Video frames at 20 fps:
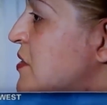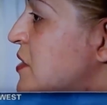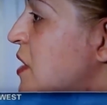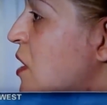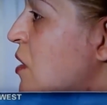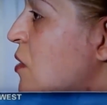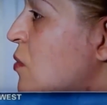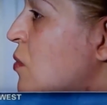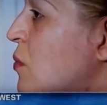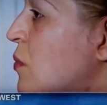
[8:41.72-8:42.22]

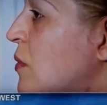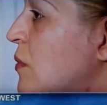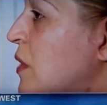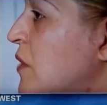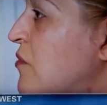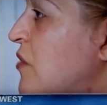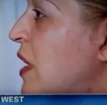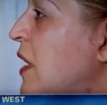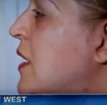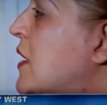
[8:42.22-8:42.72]
So
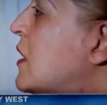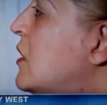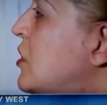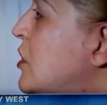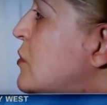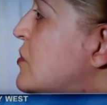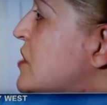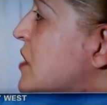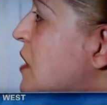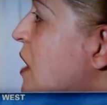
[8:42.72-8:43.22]
if they can
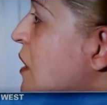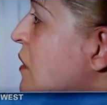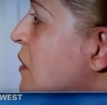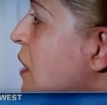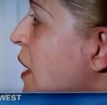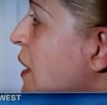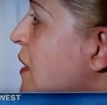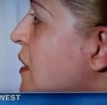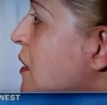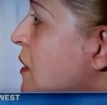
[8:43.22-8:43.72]
use a gun
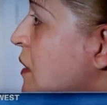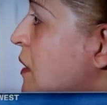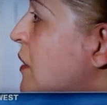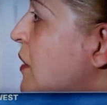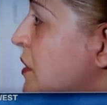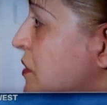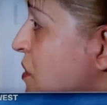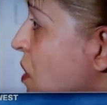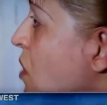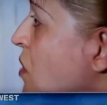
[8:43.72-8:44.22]
like a,
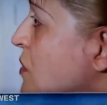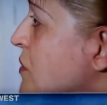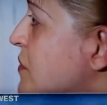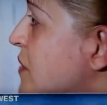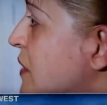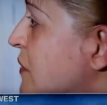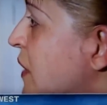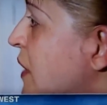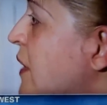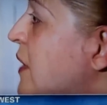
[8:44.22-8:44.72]
an adult,
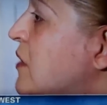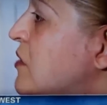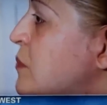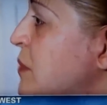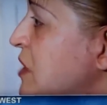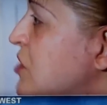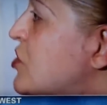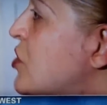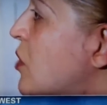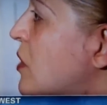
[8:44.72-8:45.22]
then they can
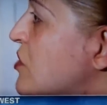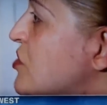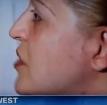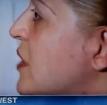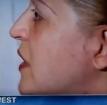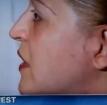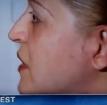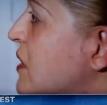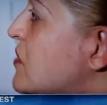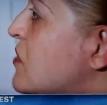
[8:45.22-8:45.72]
be charged
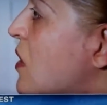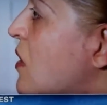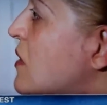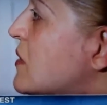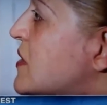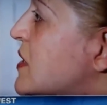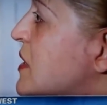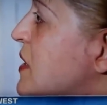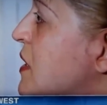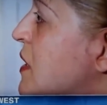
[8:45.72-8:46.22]
like an
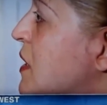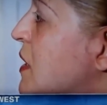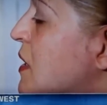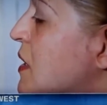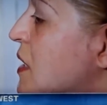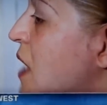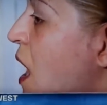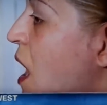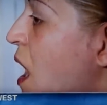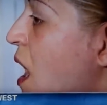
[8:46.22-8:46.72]
adult.
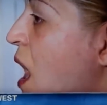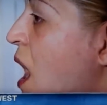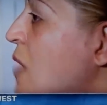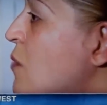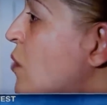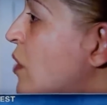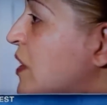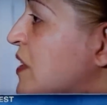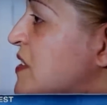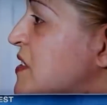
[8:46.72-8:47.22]
I,
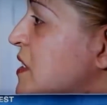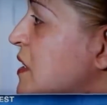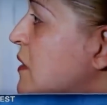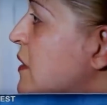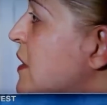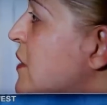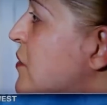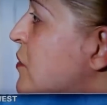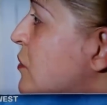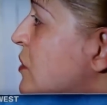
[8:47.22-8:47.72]
I want to see
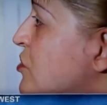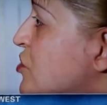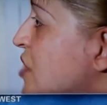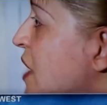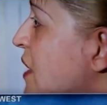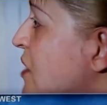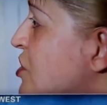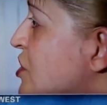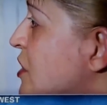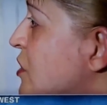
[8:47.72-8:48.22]
lethal
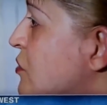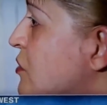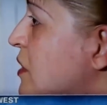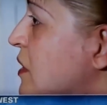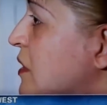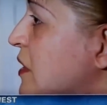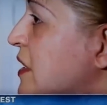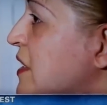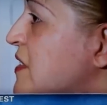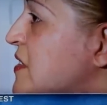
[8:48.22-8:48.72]
injection or
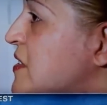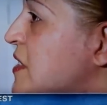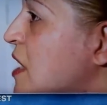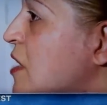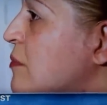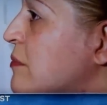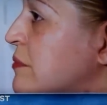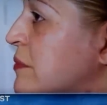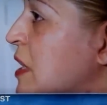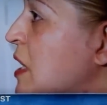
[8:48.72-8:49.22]
at least,
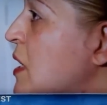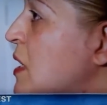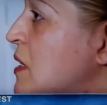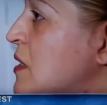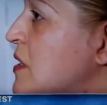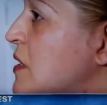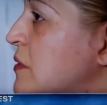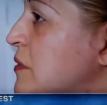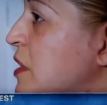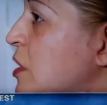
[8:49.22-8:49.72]
um,
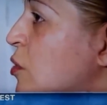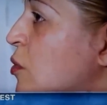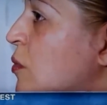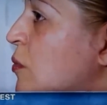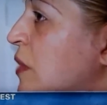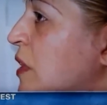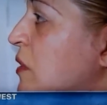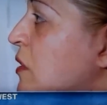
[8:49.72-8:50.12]
you know,